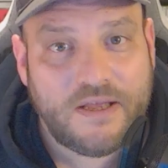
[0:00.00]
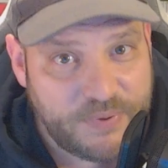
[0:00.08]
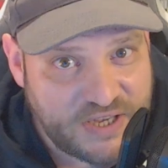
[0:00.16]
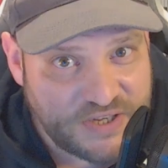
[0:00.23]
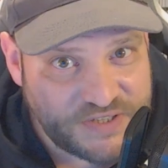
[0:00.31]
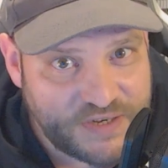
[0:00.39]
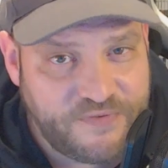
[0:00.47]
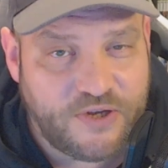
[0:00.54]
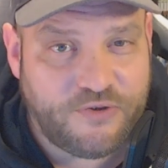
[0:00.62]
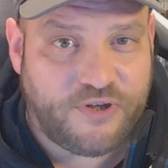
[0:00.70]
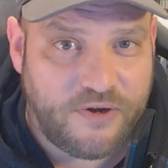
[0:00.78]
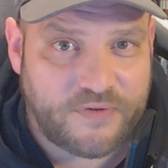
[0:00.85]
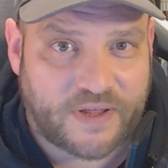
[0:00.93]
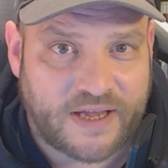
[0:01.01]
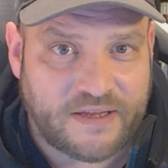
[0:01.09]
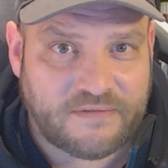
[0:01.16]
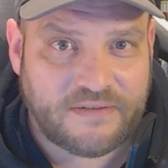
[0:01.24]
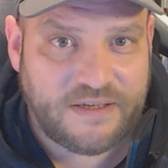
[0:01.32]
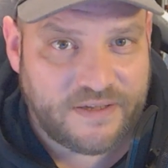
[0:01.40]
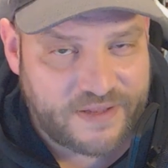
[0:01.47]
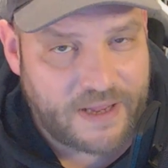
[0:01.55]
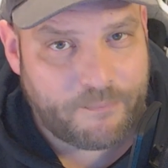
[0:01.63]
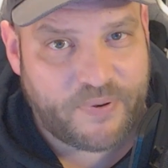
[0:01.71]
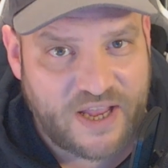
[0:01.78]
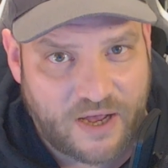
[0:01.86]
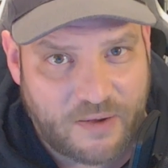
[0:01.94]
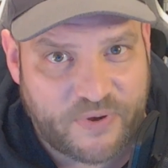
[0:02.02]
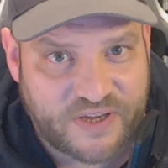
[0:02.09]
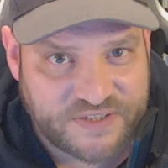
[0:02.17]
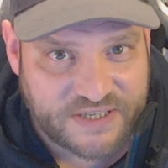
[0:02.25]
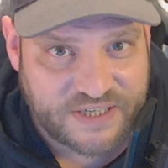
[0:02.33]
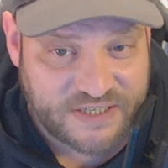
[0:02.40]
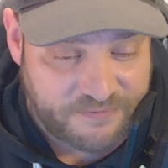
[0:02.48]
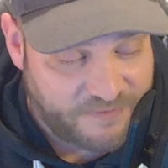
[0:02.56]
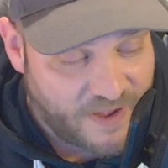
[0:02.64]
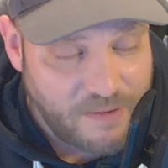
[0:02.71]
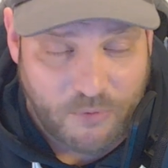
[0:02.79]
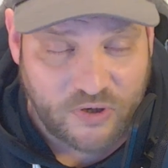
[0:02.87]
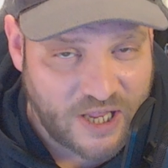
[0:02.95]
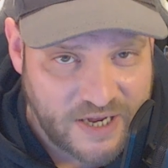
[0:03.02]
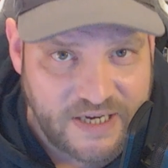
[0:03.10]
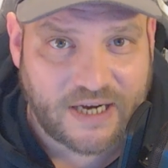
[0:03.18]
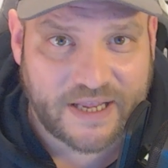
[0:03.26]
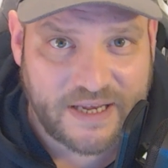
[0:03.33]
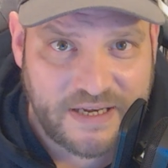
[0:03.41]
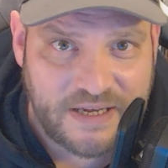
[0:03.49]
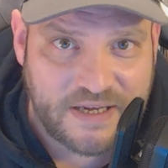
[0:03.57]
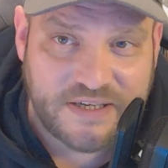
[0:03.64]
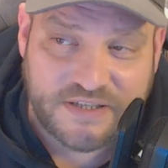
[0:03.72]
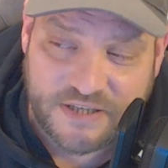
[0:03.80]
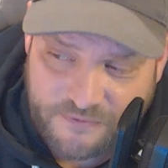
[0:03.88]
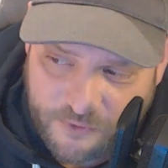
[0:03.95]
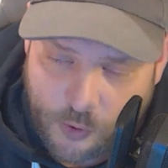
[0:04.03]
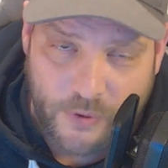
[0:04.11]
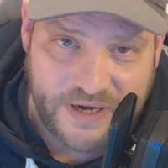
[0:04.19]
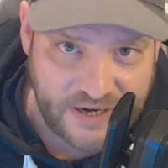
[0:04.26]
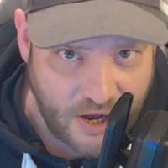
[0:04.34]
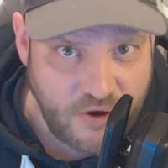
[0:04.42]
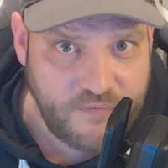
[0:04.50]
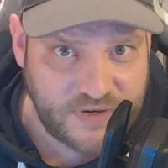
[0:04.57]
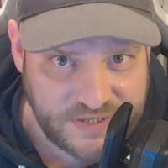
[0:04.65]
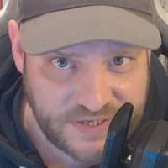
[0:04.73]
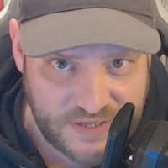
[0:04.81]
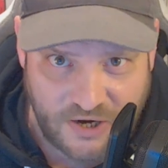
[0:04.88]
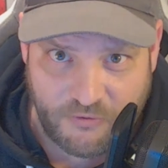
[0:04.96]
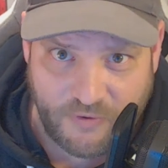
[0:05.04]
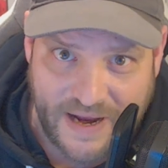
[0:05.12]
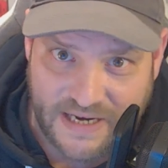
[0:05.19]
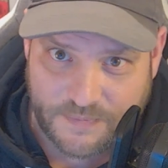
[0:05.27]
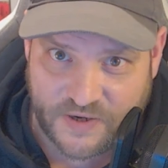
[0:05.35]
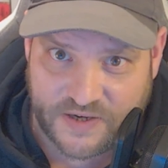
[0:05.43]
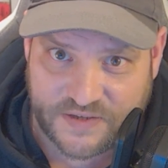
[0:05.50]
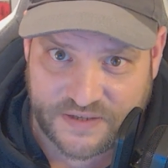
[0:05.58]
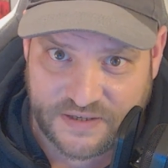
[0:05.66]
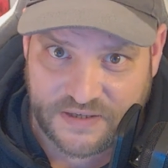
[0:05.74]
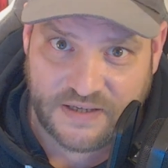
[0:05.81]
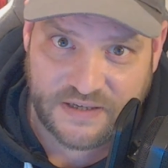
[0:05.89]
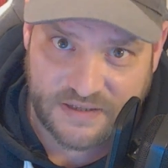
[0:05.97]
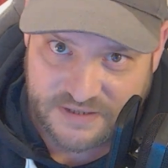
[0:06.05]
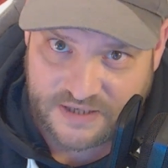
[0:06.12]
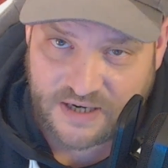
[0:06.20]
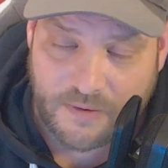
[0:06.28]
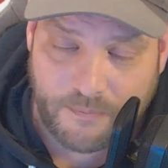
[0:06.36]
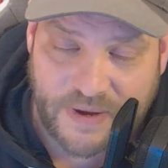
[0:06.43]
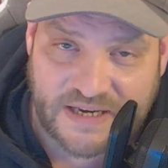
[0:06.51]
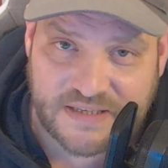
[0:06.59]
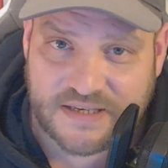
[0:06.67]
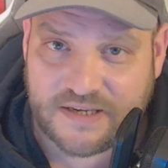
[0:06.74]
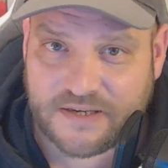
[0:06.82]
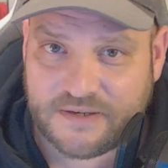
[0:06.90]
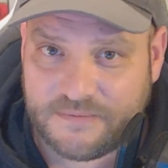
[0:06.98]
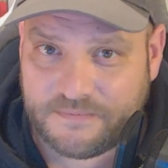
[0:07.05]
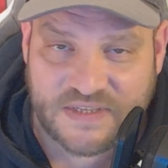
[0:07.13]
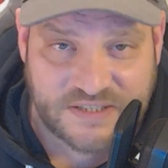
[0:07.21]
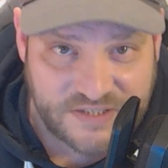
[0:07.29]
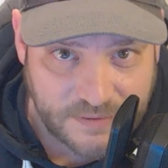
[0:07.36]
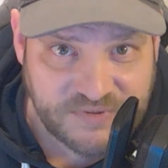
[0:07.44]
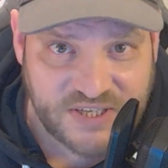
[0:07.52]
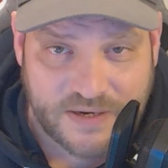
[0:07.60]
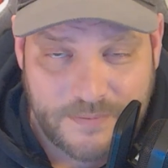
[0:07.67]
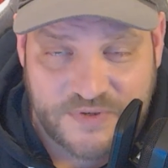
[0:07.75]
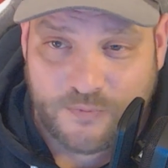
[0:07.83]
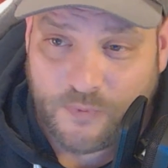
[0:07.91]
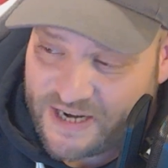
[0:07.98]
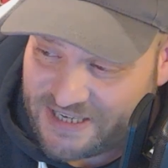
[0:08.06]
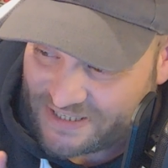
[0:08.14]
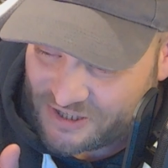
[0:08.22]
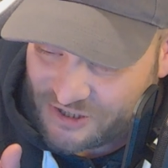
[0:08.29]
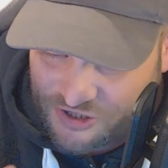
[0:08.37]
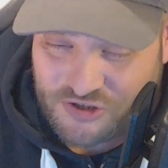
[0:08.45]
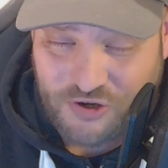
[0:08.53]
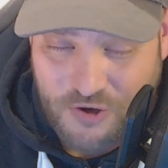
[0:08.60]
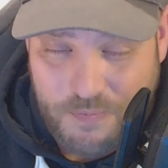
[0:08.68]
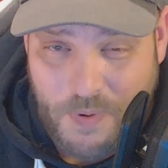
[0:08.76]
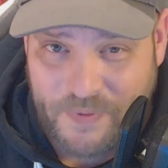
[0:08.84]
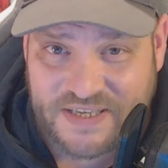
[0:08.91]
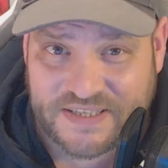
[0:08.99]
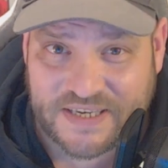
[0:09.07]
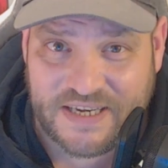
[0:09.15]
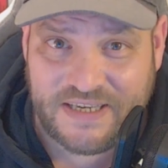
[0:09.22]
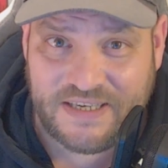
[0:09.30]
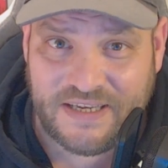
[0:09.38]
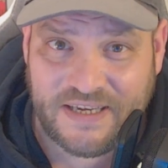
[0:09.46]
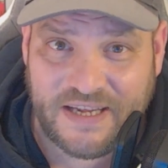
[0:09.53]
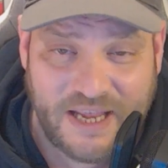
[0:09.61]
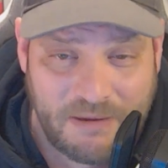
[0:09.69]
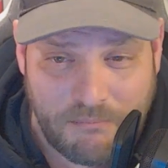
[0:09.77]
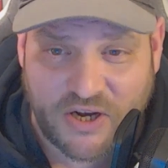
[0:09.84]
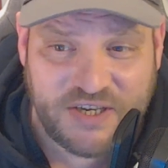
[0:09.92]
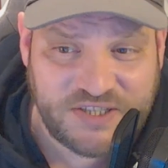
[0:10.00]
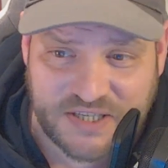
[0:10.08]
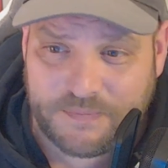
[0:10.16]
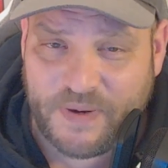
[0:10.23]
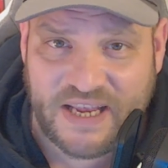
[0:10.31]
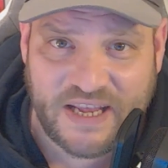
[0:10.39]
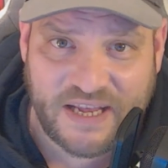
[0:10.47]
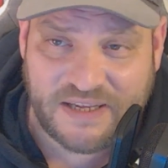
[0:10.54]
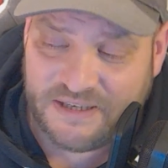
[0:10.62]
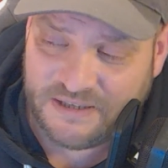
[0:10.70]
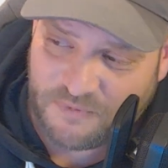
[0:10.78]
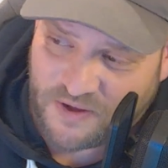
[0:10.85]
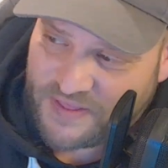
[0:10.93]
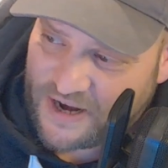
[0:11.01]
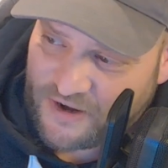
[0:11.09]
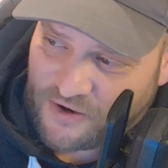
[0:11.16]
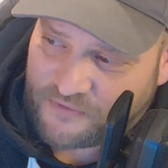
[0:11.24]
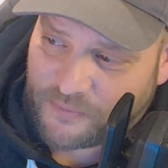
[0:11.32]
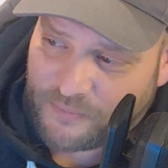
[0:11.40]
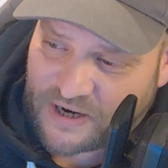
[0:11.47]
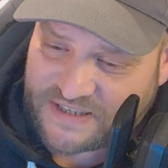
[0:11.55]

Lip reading: Because if you do that, that PR person is far more likely to forward it over to the correct person to come back to you. Sometimes when it's super busy, it might just be well, they're not from my